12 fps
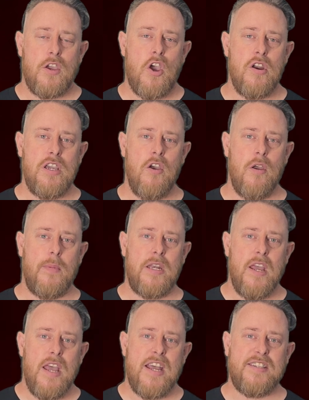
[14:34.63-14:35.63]
Codey
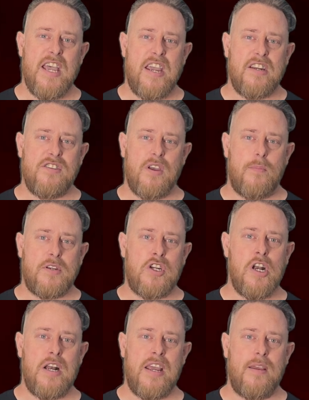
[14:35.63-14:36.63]
Herrmann had taken his
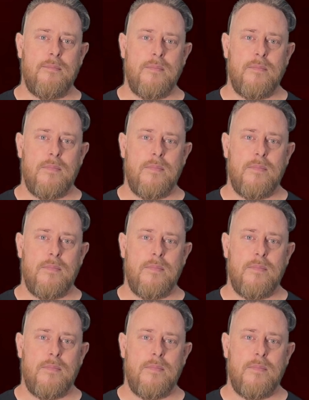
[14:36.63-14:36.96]
opportunity.